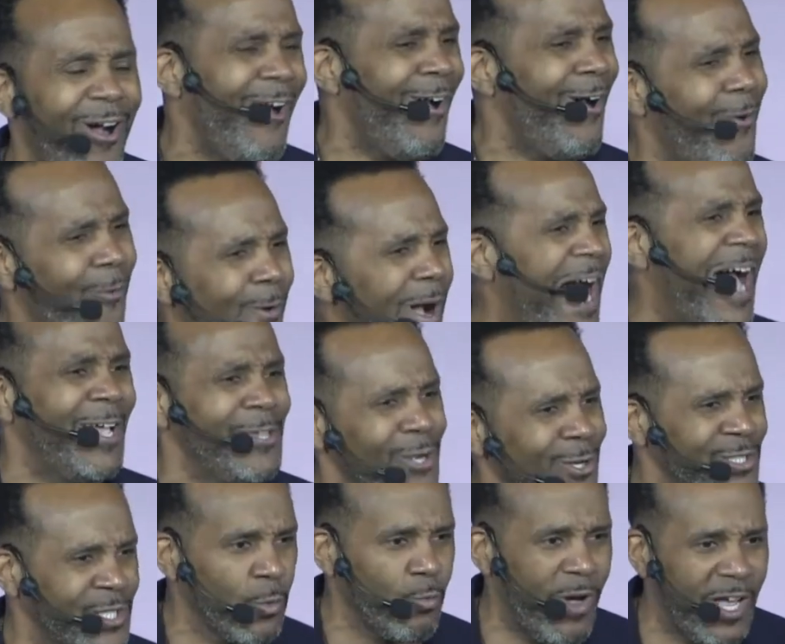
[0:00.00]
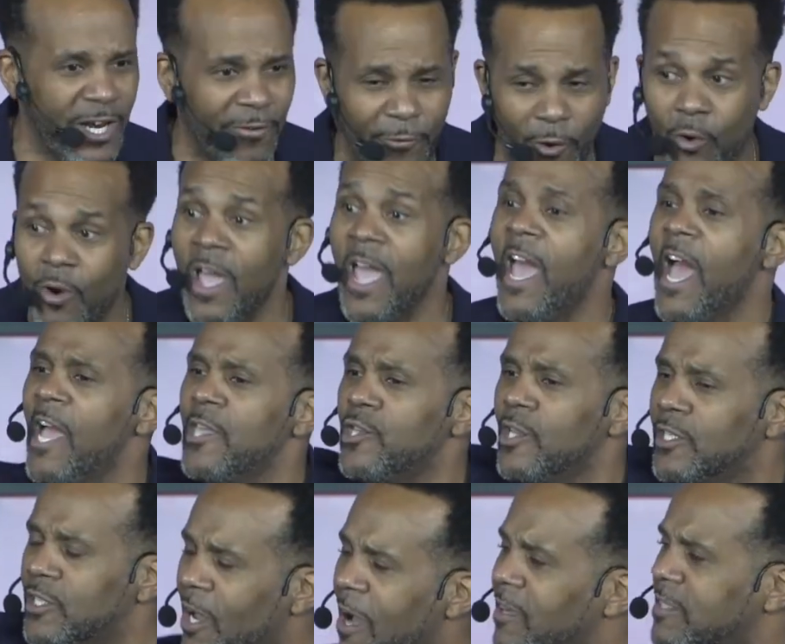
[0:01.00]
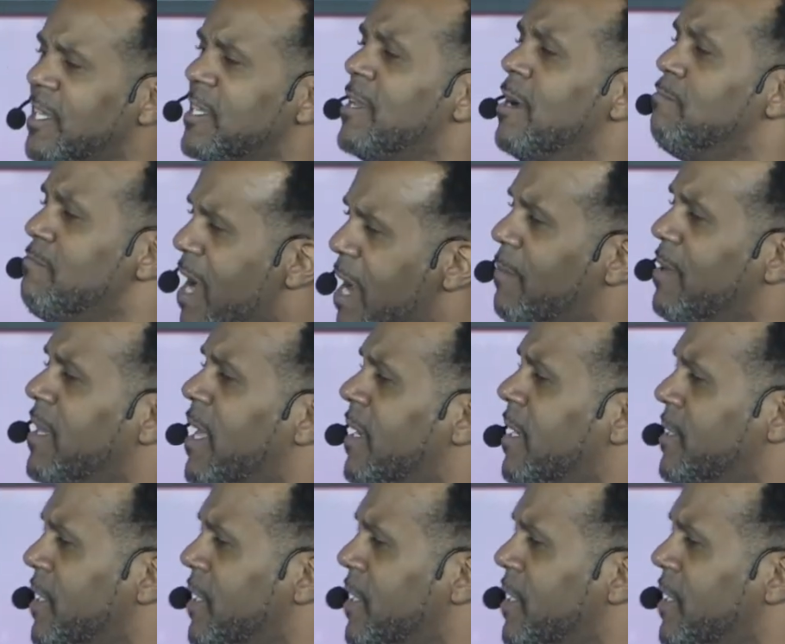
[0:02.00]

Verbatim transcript: Oh, wow, you're so wonderful. And you talk to your mama like a